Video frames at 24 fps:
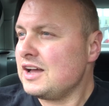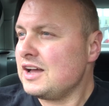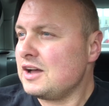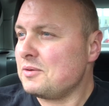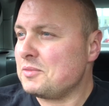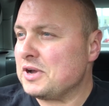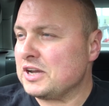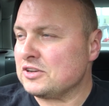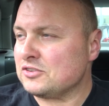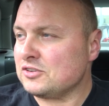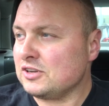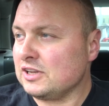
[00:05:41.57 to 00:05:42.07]

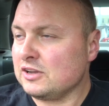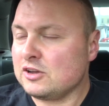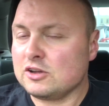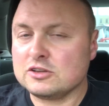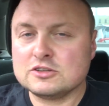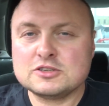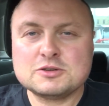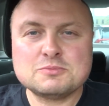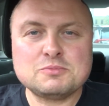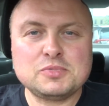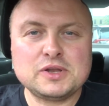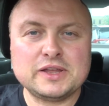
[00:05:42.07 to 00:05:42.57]
I'm actually
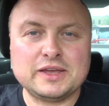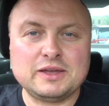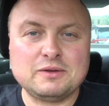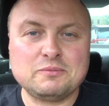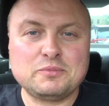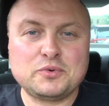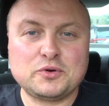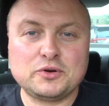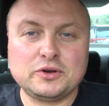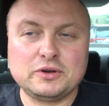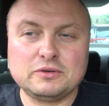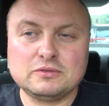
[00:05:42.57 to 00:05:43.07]
contemplating
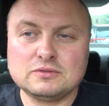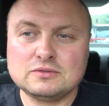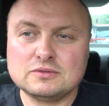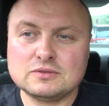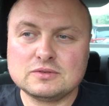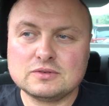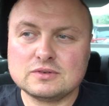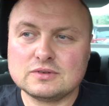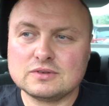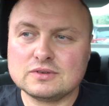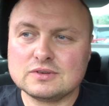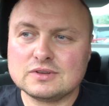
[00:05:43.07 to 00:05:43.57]
putting
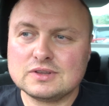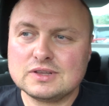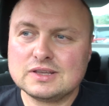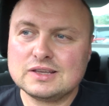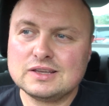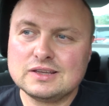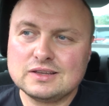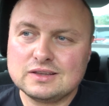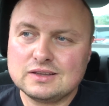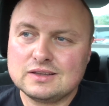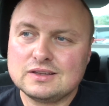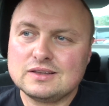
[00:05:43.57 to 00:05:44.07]

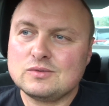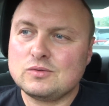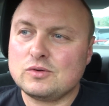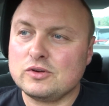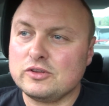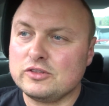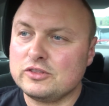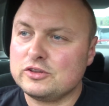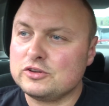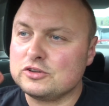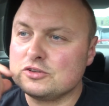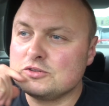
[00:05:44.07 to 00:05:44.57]
one
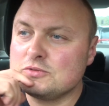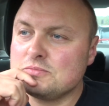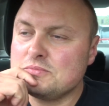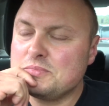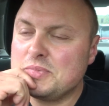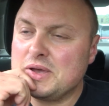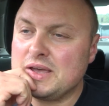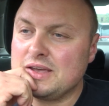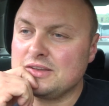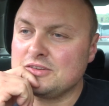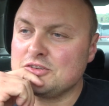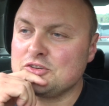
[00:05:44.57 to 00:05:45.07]
of those
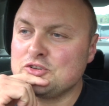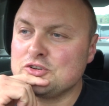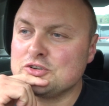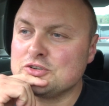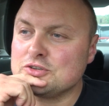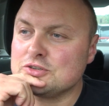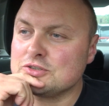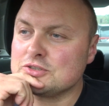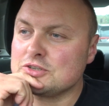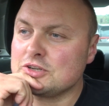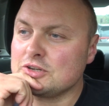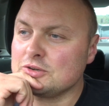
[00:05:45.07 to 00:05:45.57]
pairs of
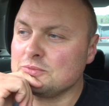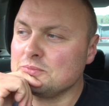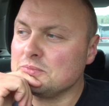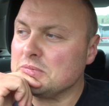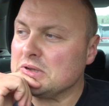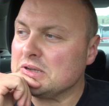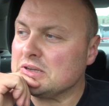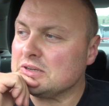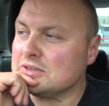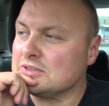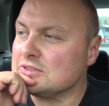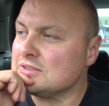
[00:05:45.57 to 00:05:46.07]
shorts on
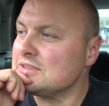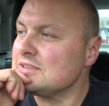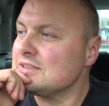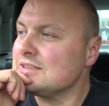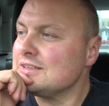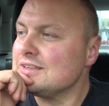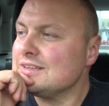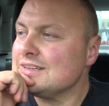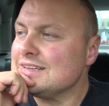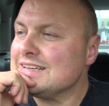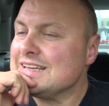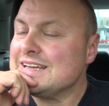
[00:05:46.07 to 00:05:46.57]
because
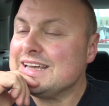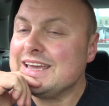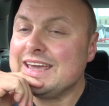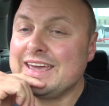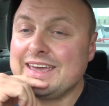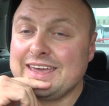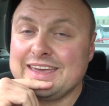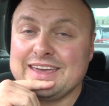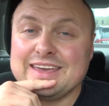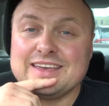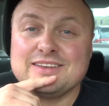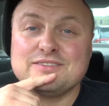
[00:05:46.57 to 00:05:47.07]

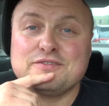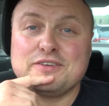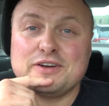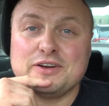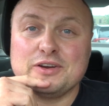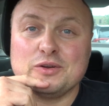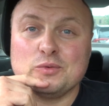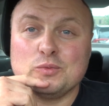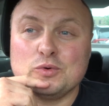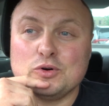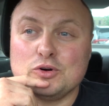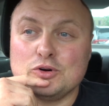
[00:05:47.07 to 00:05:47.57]
it is
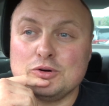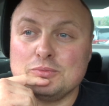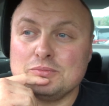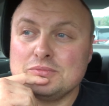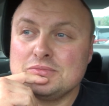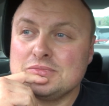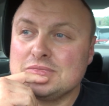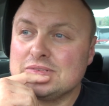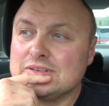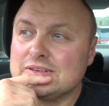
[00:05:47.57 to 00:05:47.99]
very warm.